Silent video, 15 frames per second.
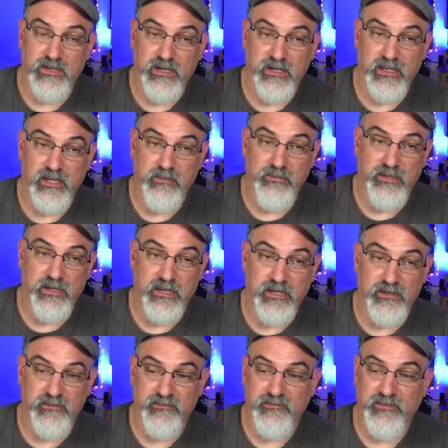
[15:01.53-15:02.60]
kind of keep an eye
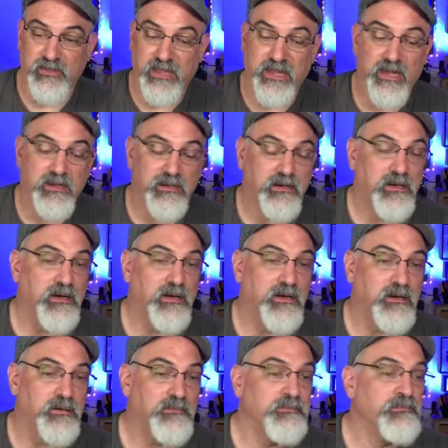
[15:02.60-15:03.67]
out for that.
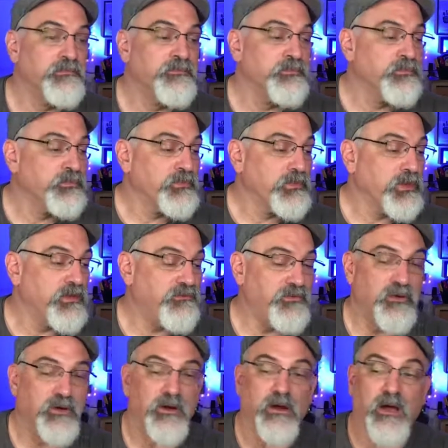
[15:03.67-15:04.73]
If
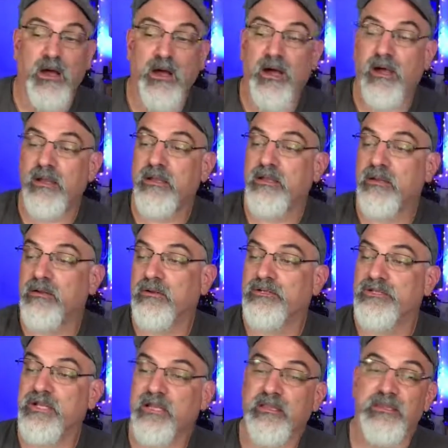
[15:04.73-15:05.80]
you're on here and you're
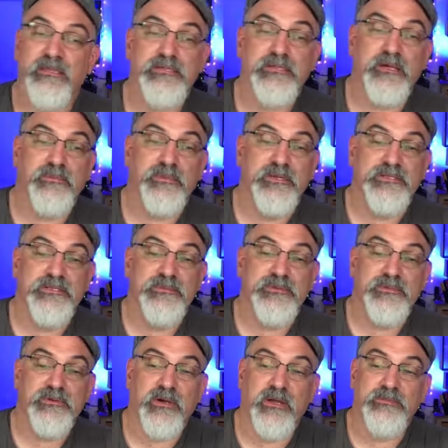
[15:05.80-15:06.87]
checking things out, please
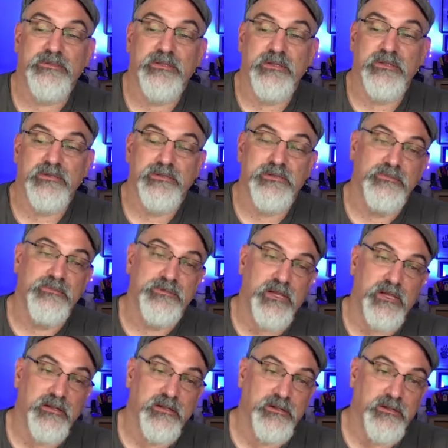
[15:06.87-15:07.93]
subscribe to the YouTube
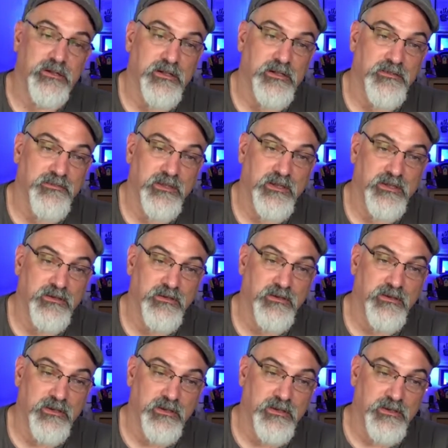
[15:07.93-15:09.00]
channel and all of the other
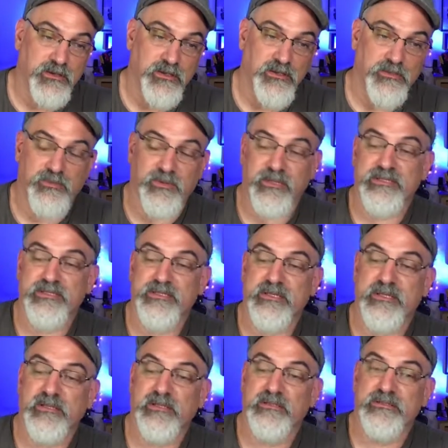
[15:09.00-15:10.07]
places
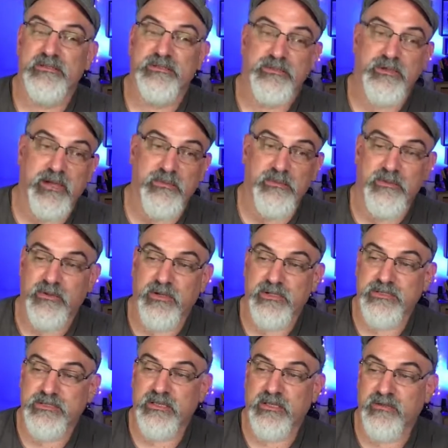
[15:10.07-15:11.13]
that you can subscribe to
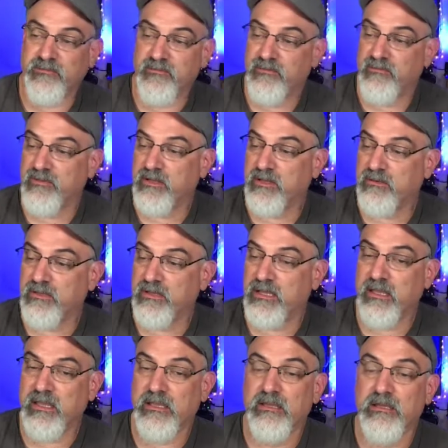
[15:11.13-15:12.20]
us. Give the video a
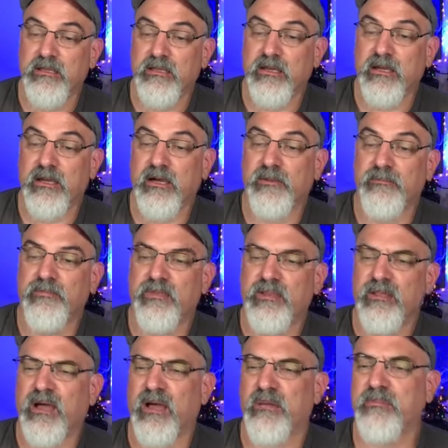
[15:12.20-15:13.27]
like. I'm
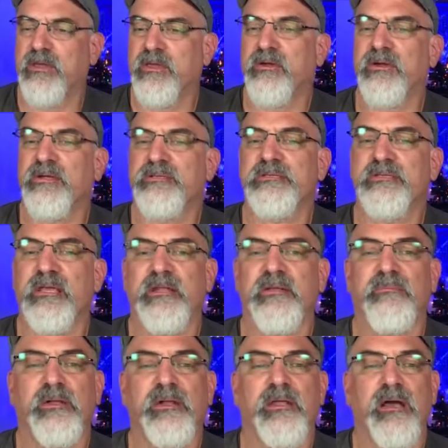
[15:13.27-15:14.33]
curious, is
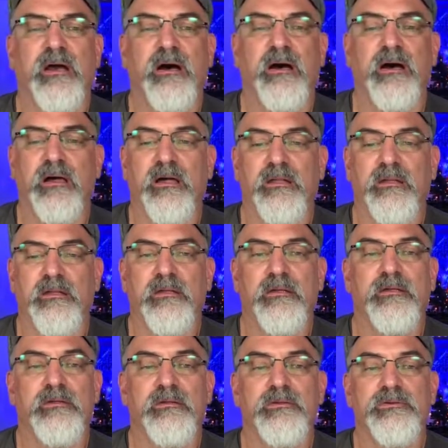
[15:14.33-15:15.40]
anybody on
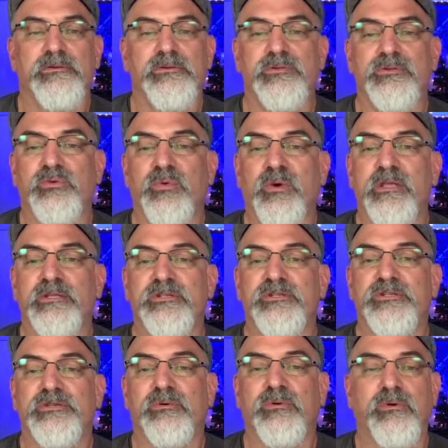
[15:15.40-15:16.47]

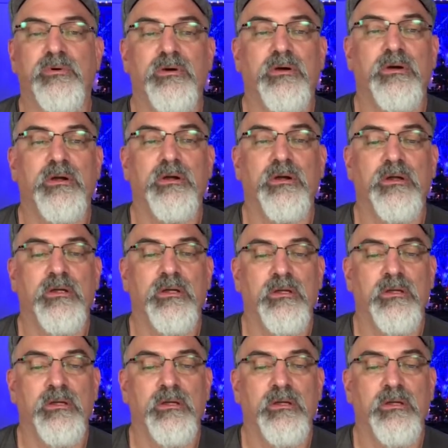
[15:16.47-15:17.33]
Twitch or